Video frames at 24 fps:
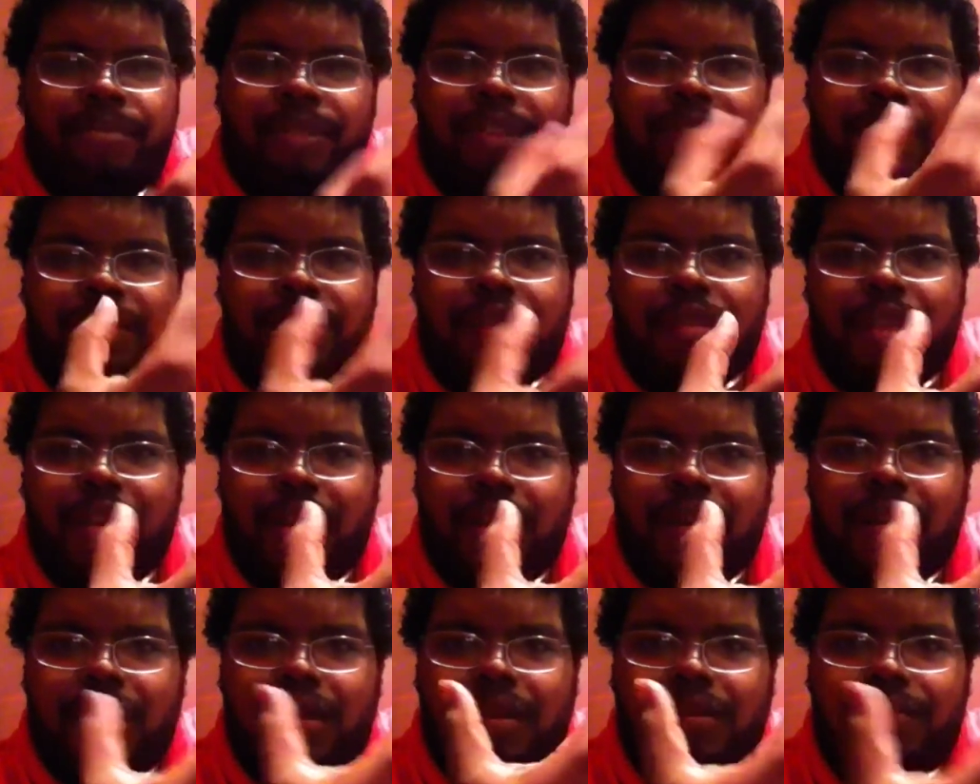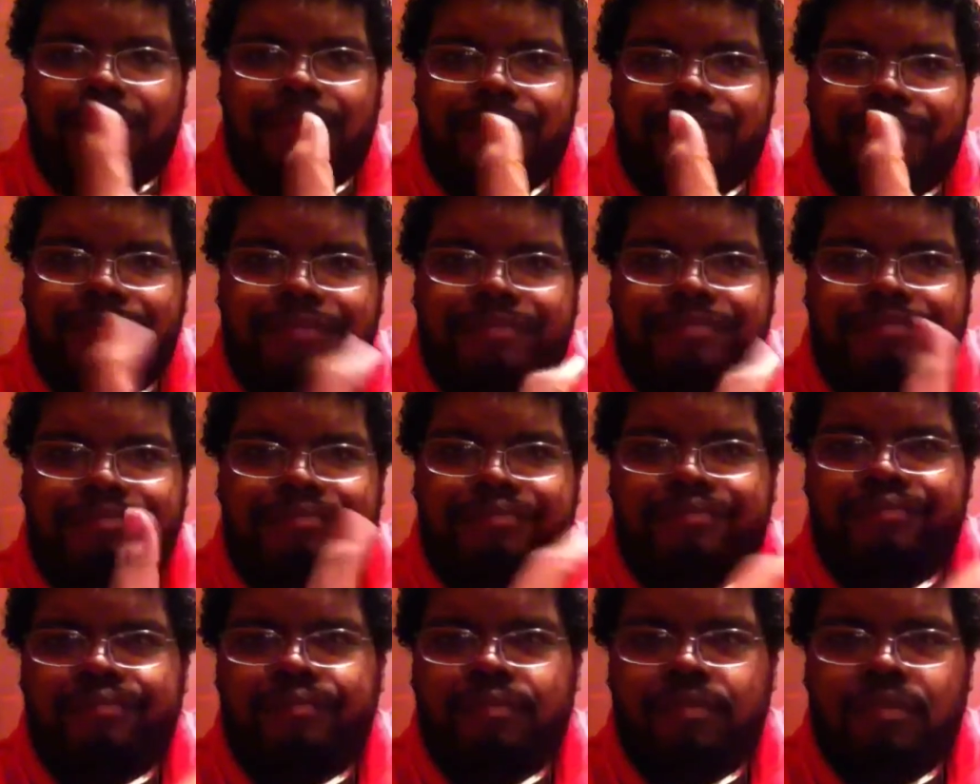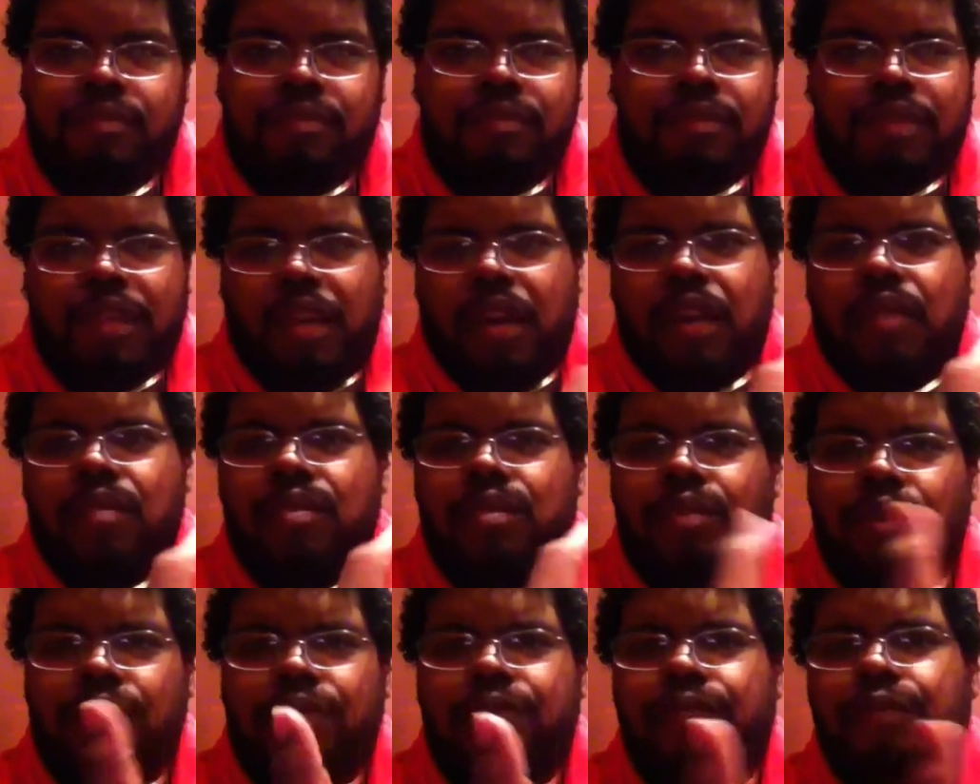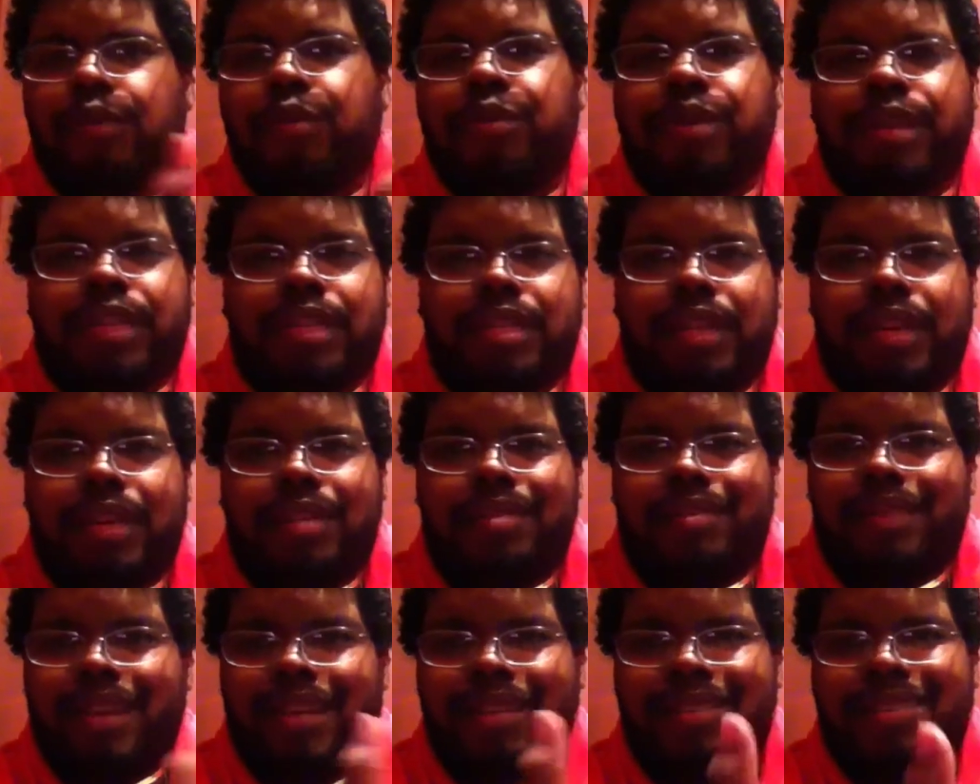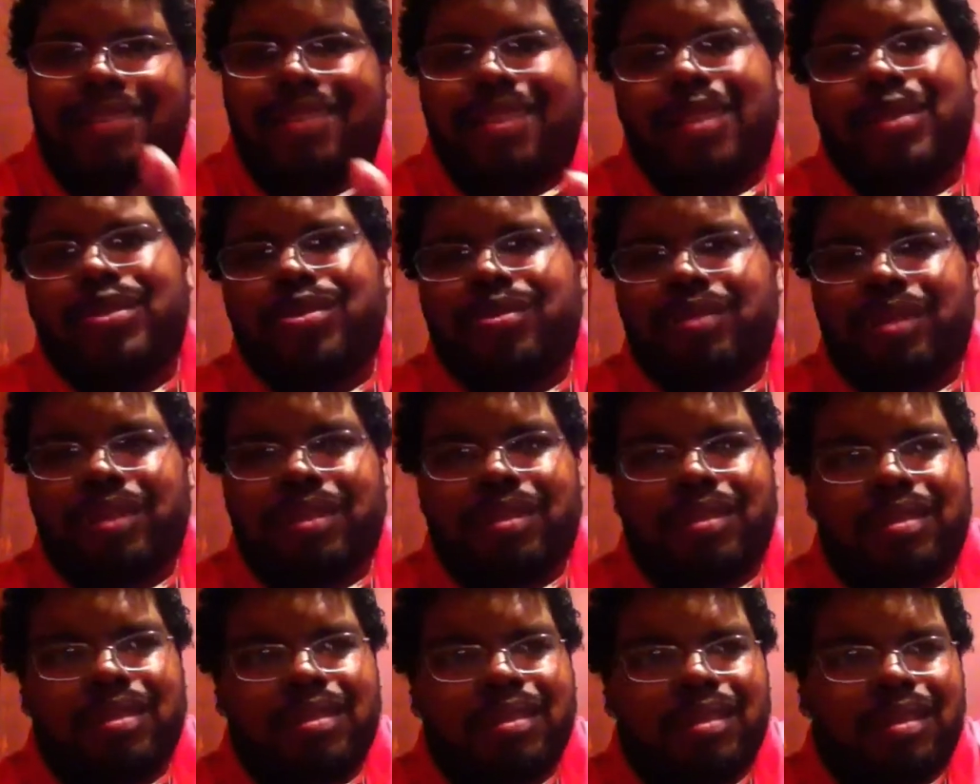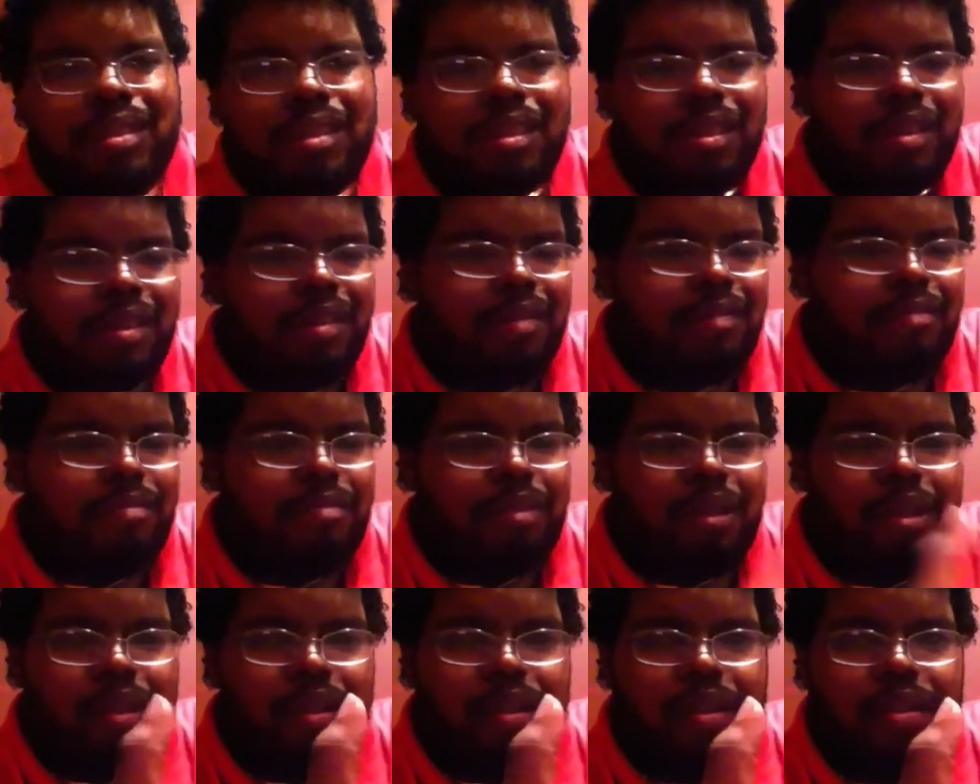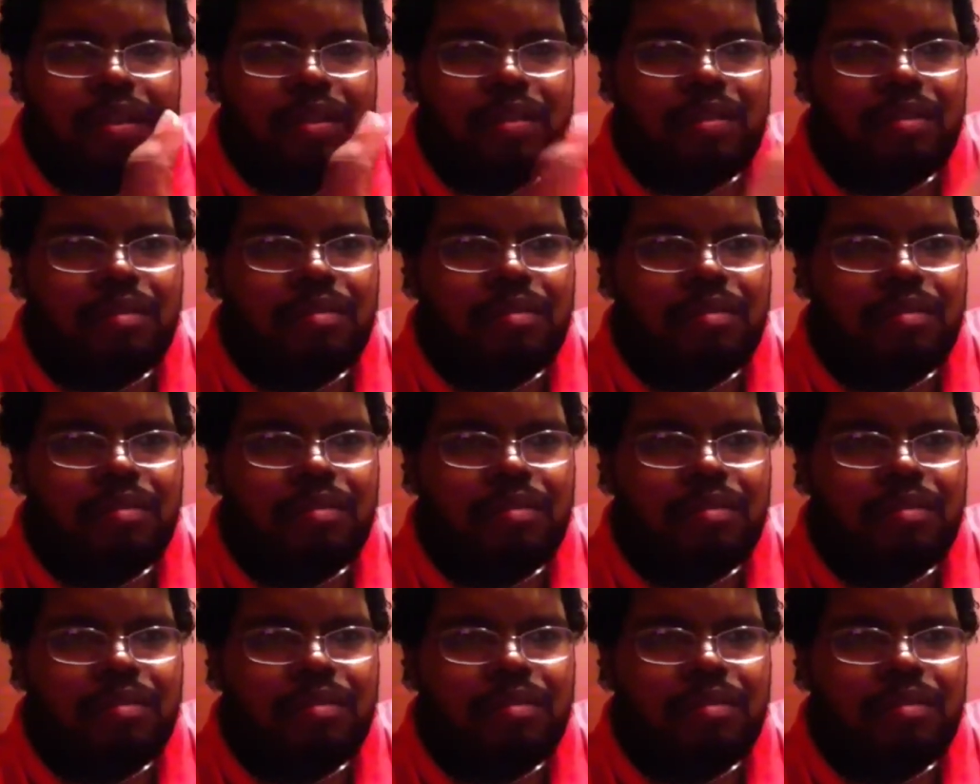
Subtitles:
was like a fruity taste, not a citrus, but a